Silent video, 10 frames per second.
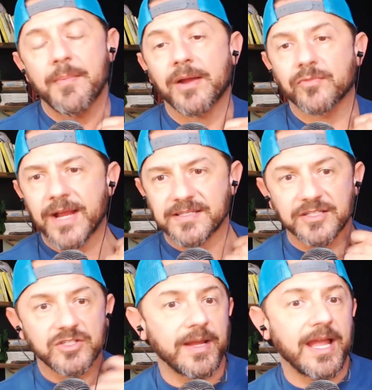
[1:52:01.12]
I
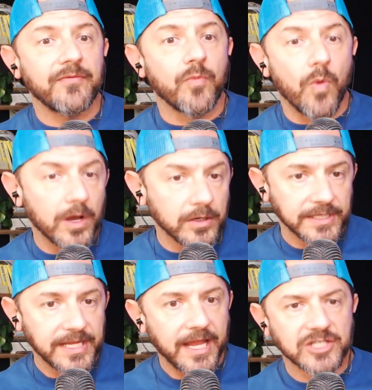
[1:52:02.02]
rested? Do I have water
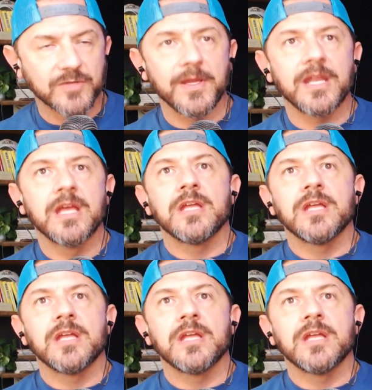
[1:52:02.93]
catchment?